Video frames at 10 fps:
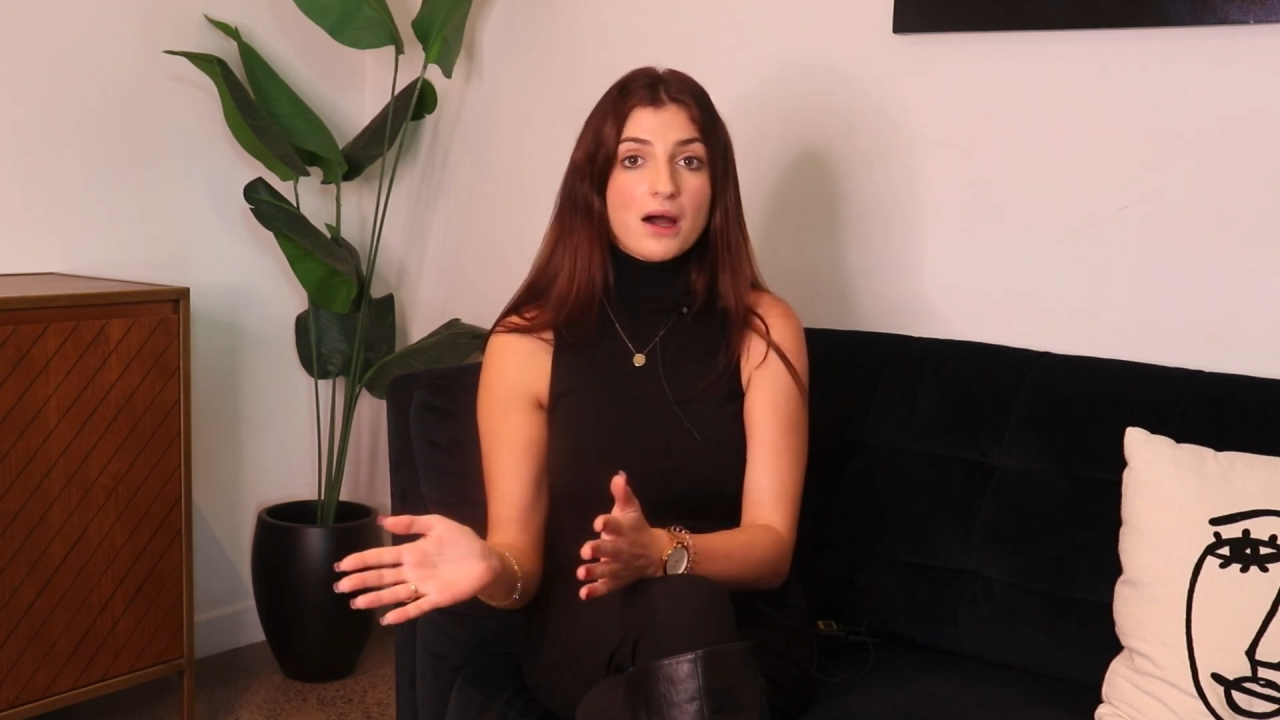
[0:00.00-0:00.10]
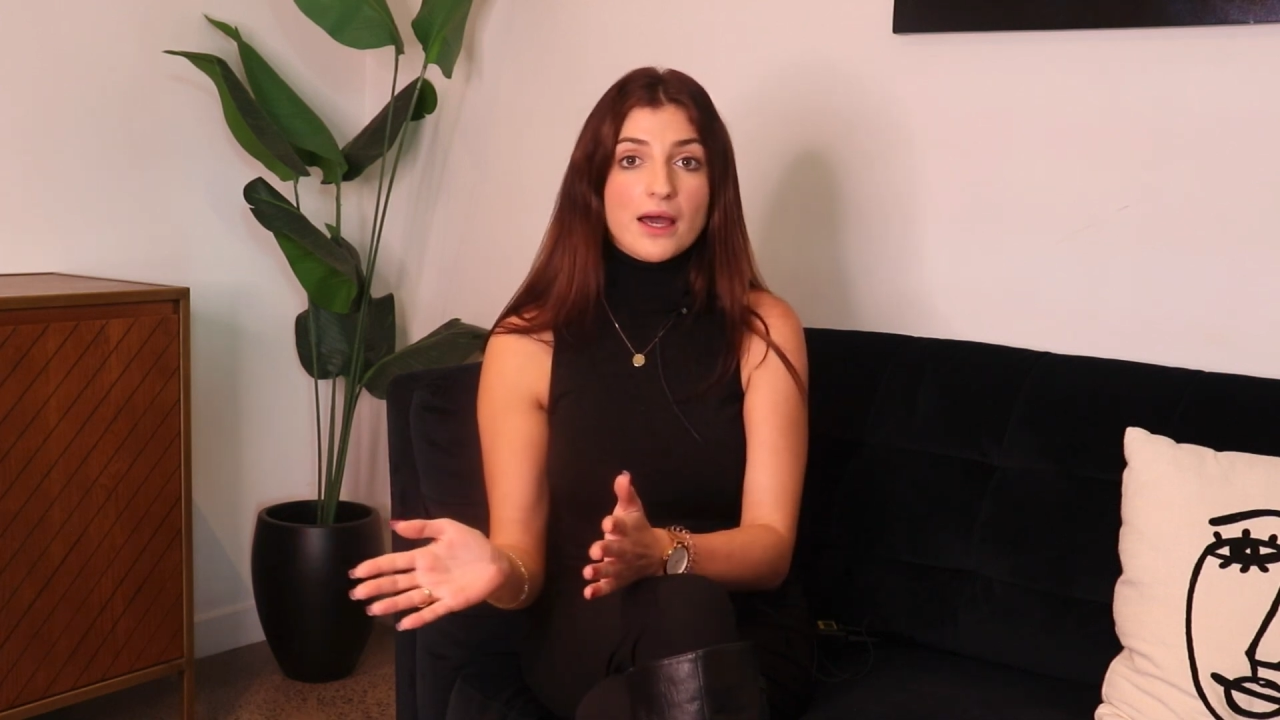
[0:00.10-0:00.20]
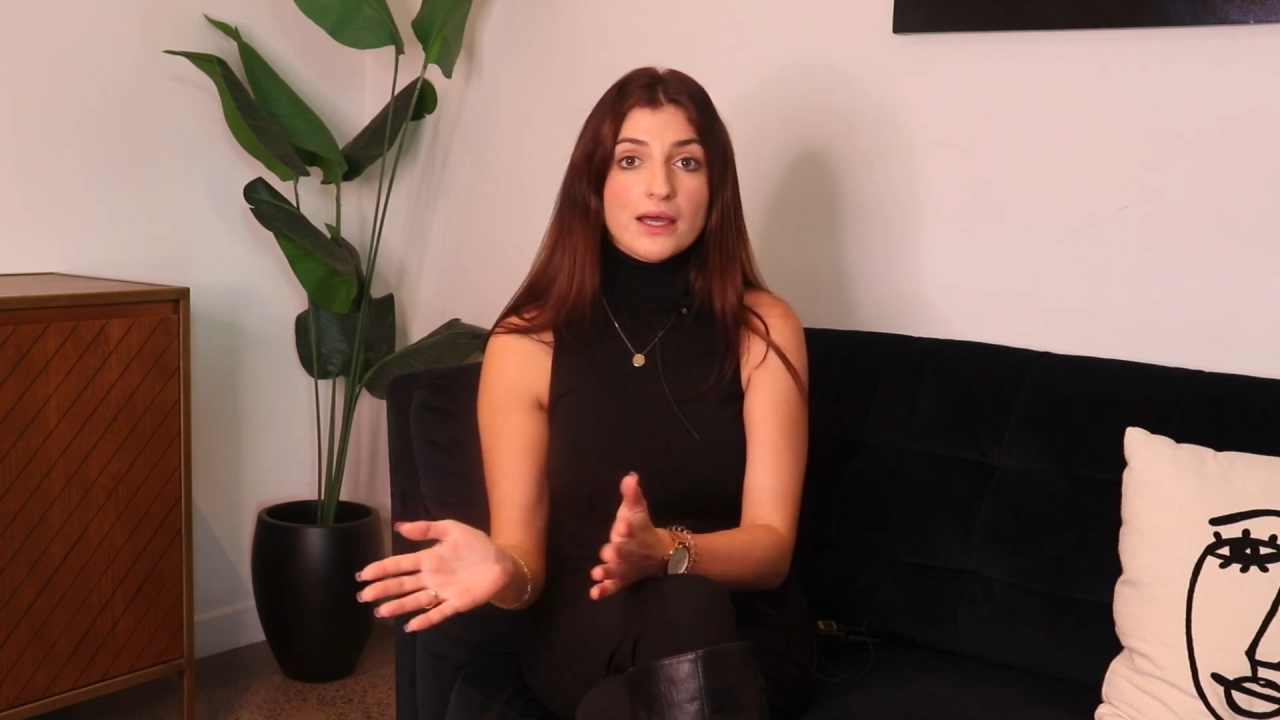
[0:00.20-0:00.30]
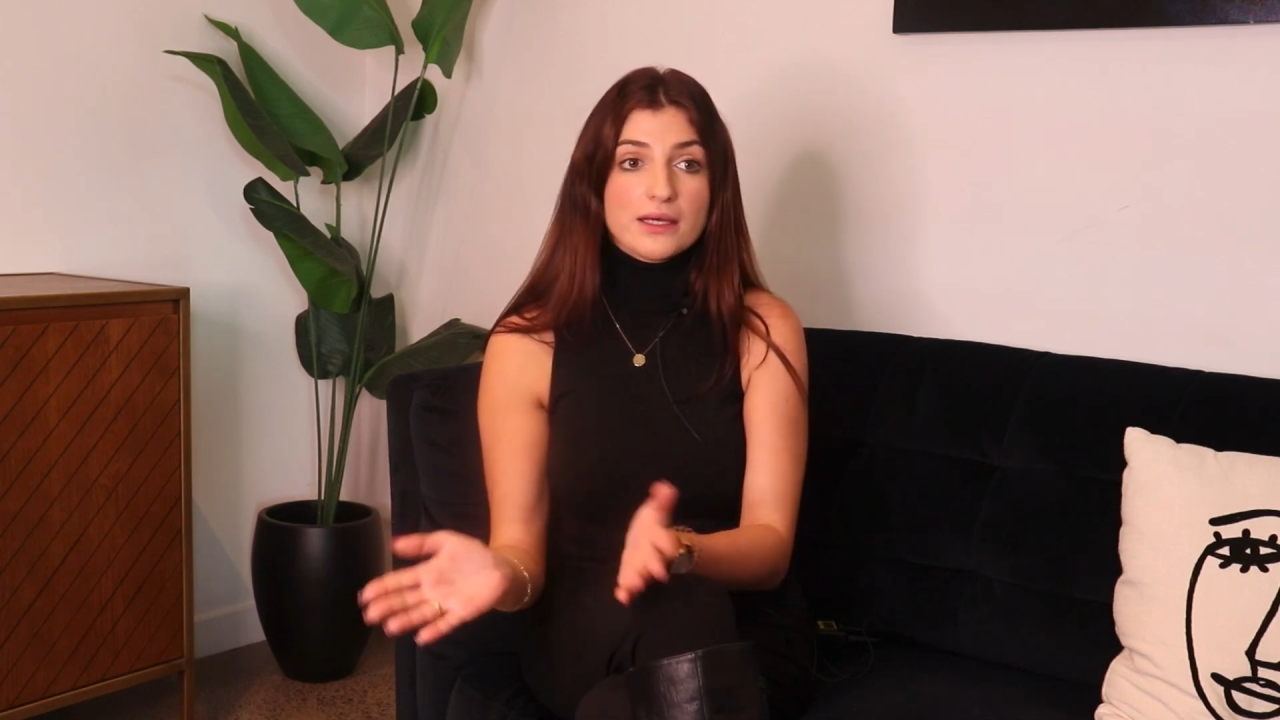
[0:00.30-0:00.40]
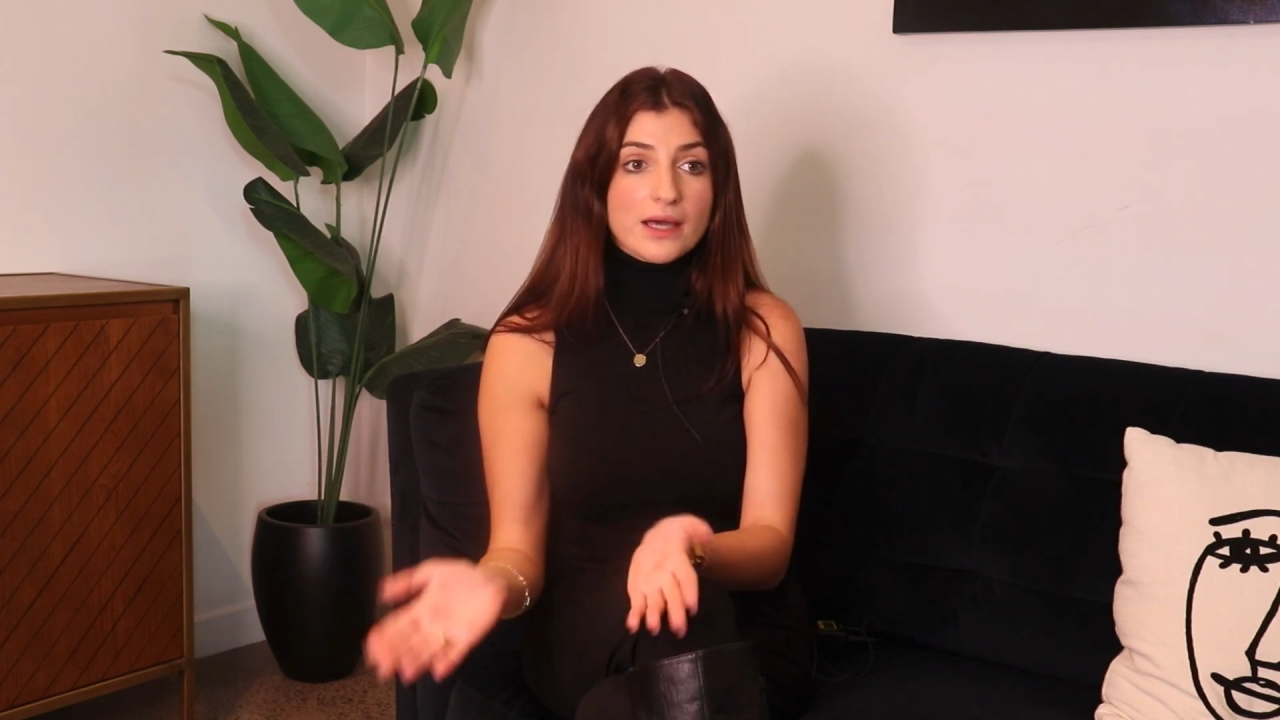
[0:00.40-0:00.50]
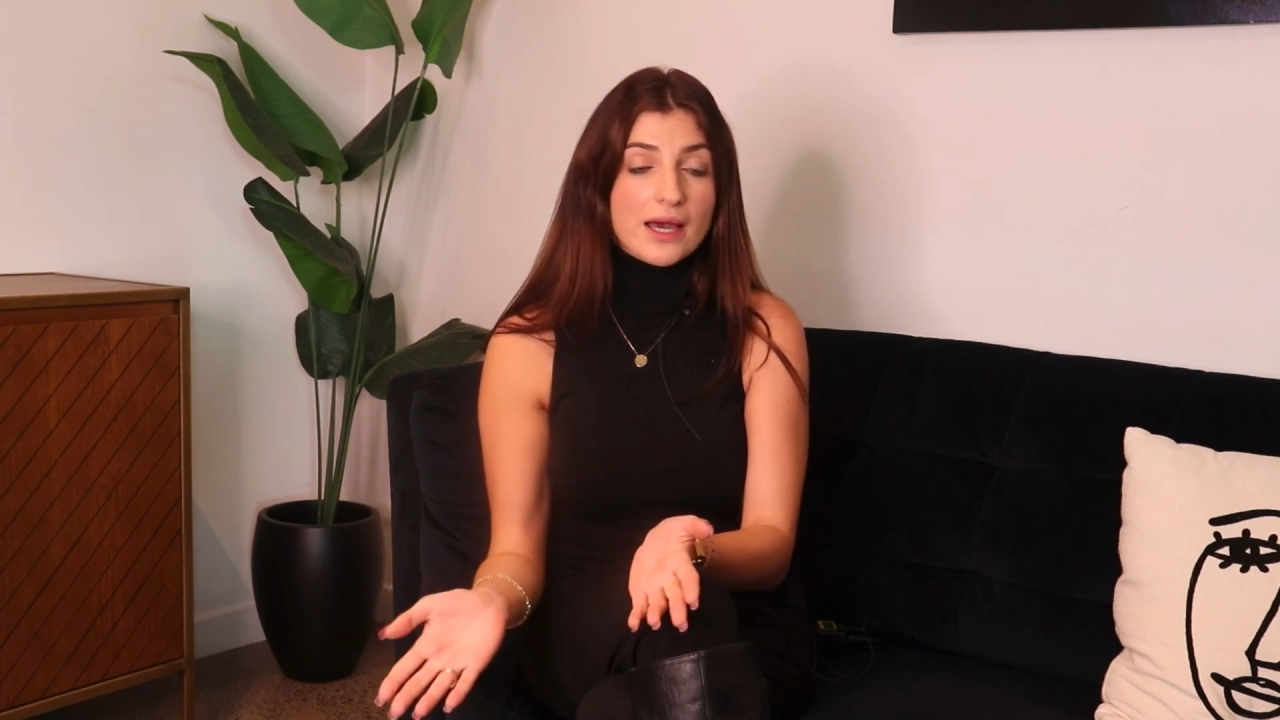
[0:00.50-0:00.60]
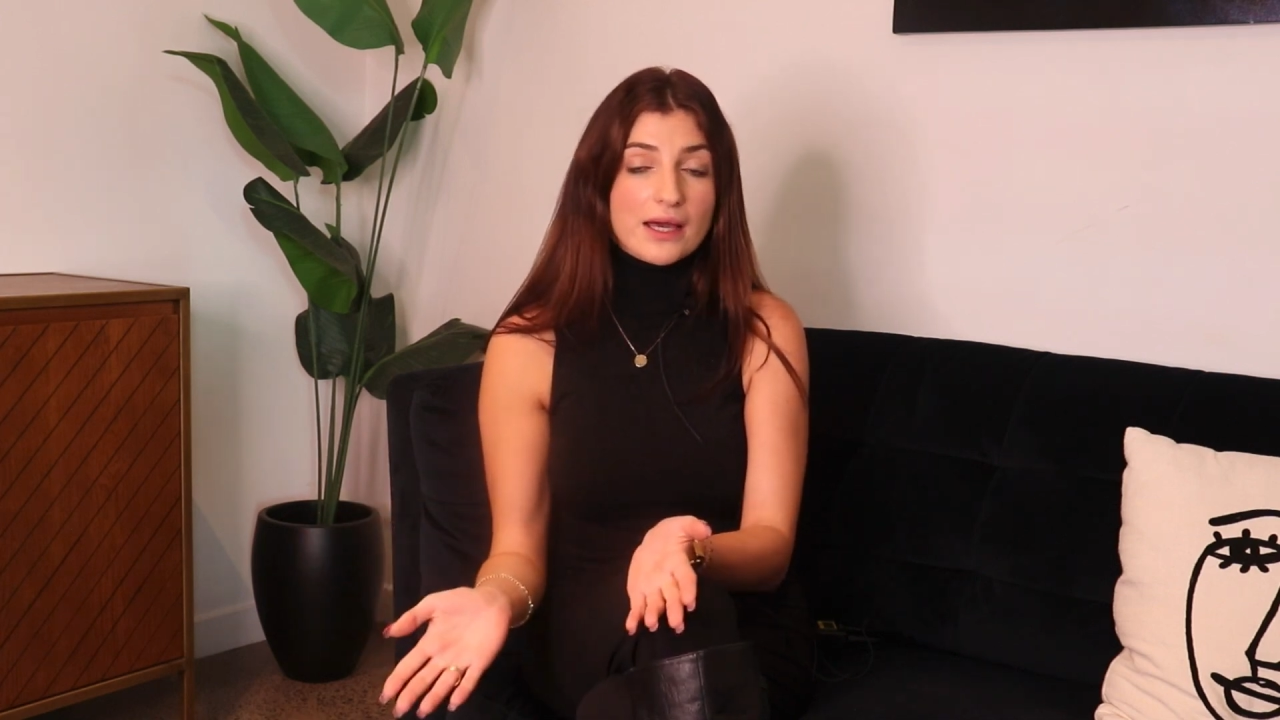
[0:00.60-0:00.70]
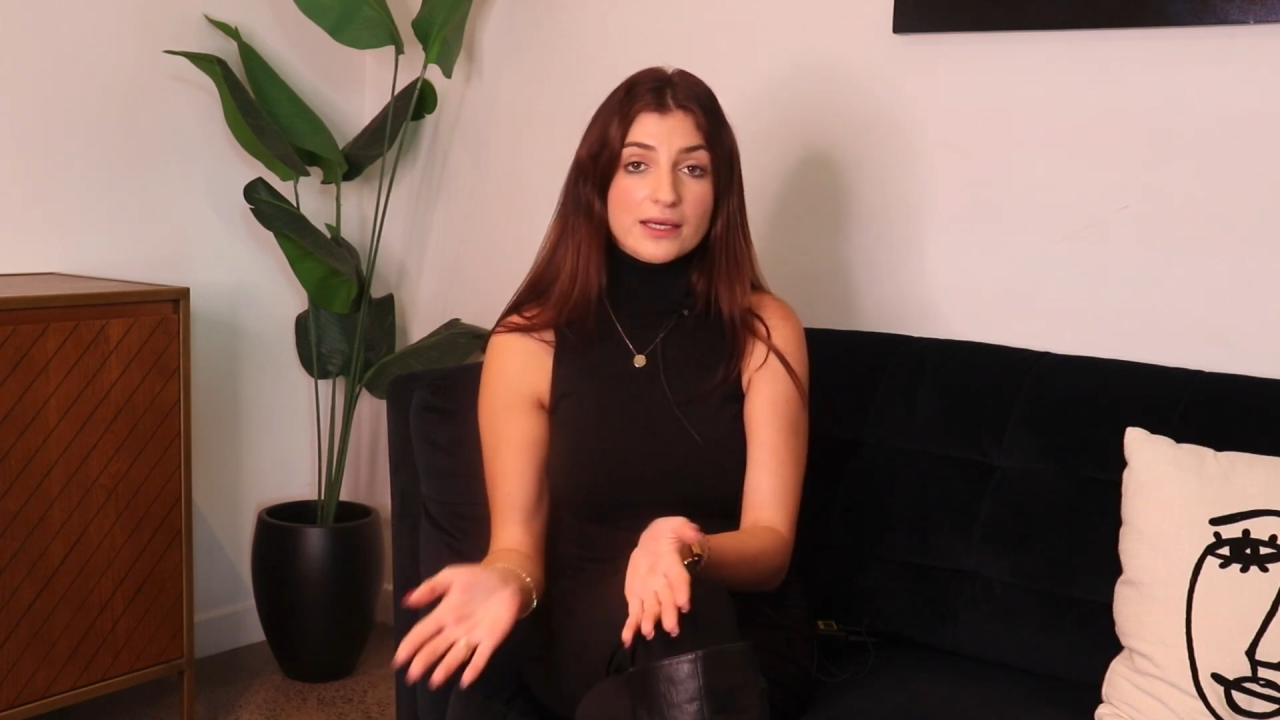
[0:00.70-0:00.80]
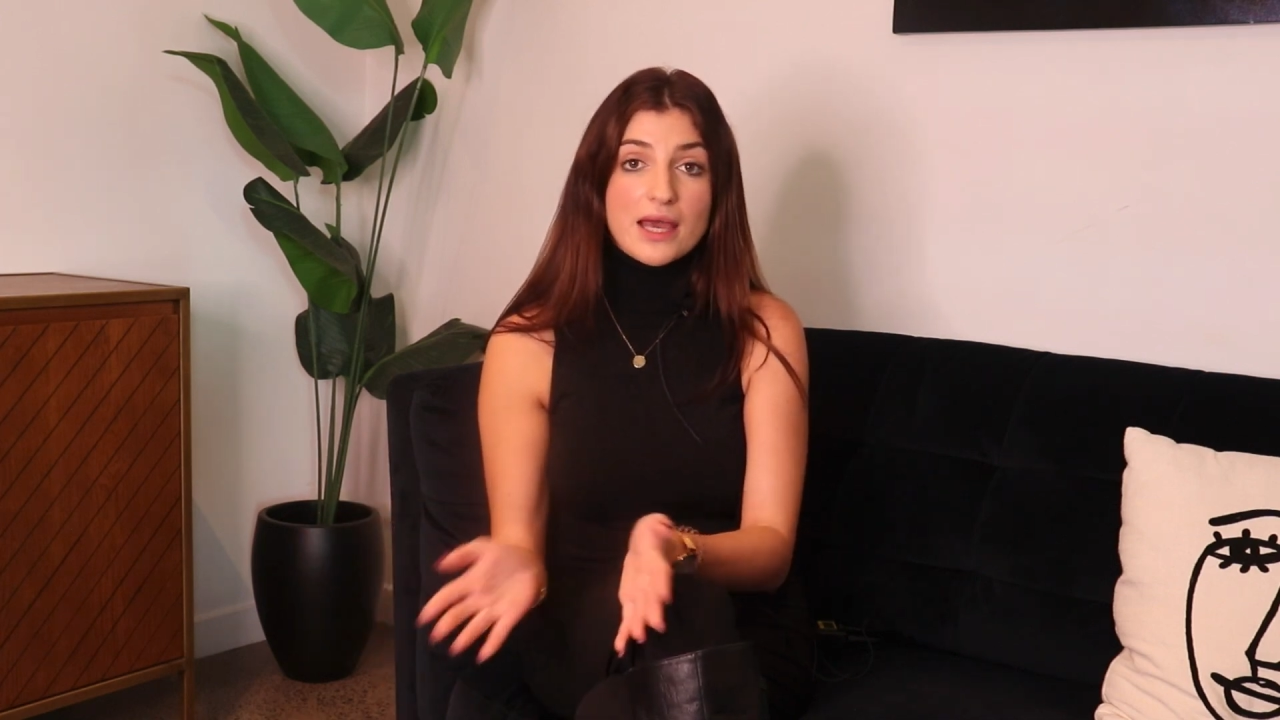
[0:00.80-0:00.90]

my uh,